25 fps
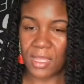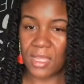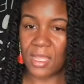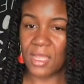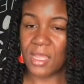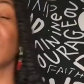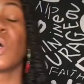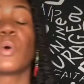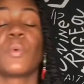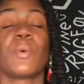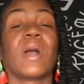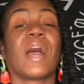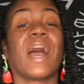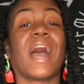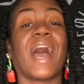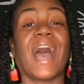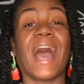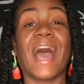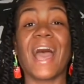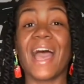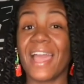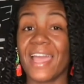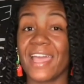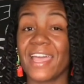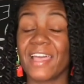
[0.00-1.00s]
So what
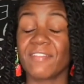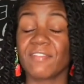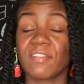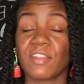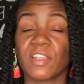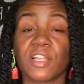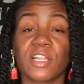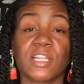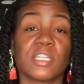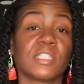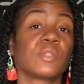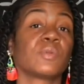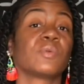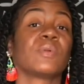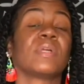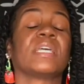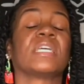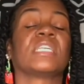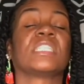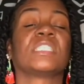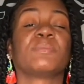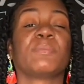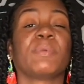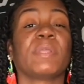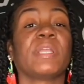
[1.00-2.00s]
I have learned through the
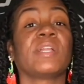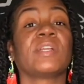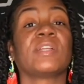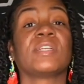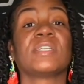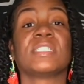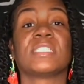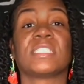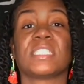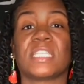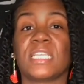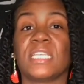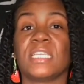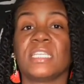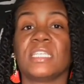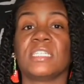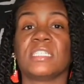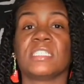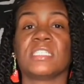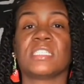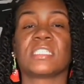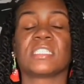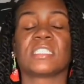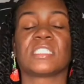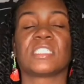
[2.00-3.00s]
experience
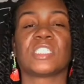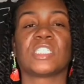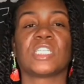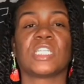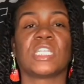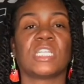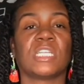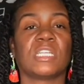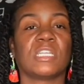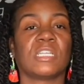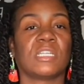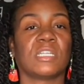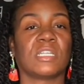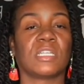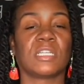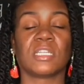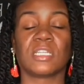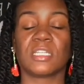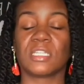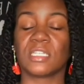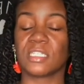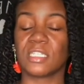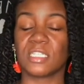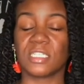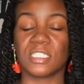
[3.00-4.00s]
is to
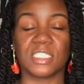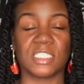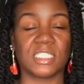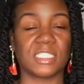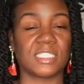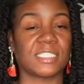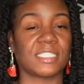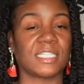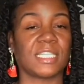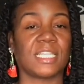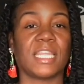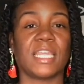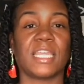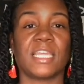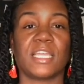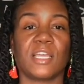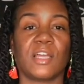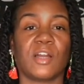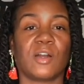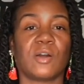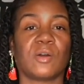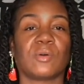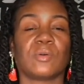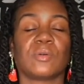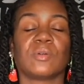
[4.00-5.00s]
just let
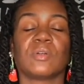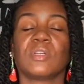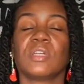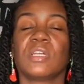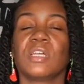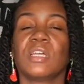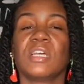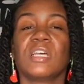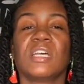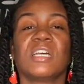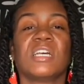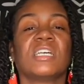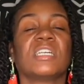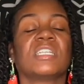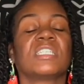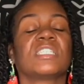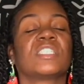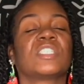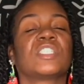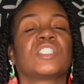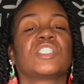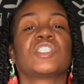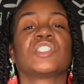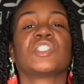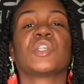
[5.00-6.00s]
go.
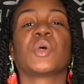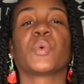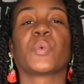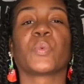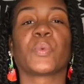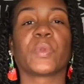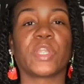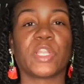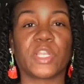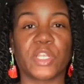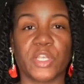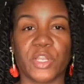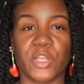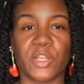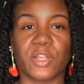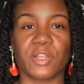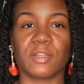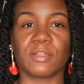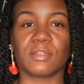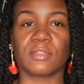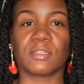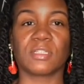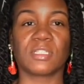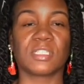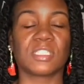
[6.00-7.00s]
Surrender
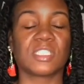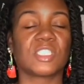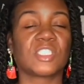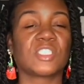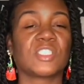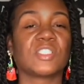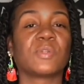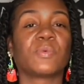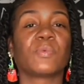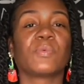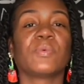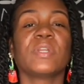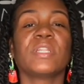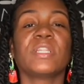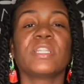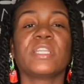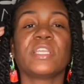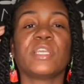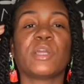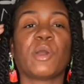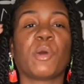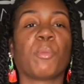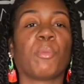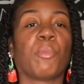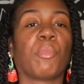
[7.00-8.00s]

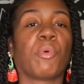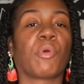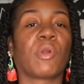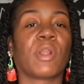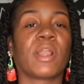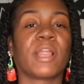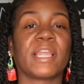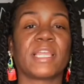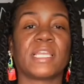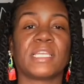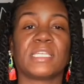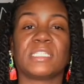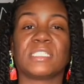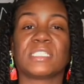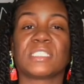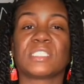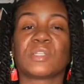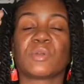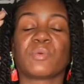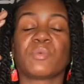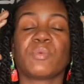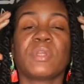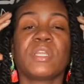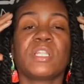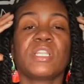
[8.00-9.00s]
your brain,
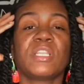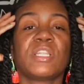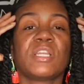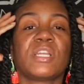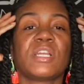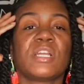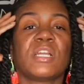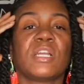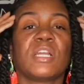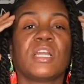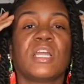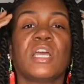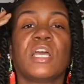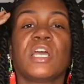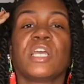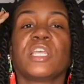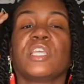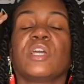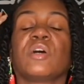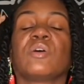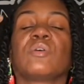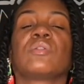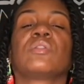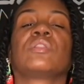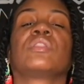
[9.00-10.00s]
surrender
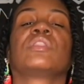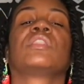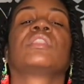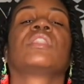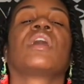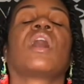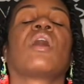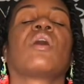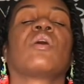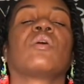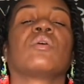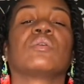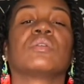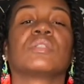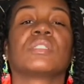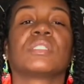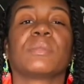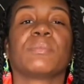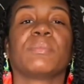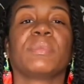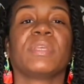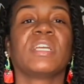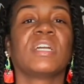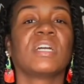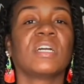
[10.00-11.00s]
your thoughts,
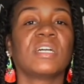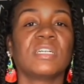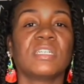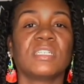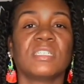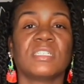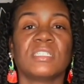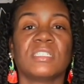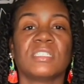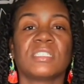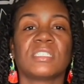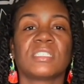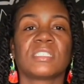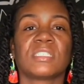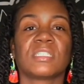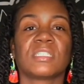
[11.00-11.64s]
because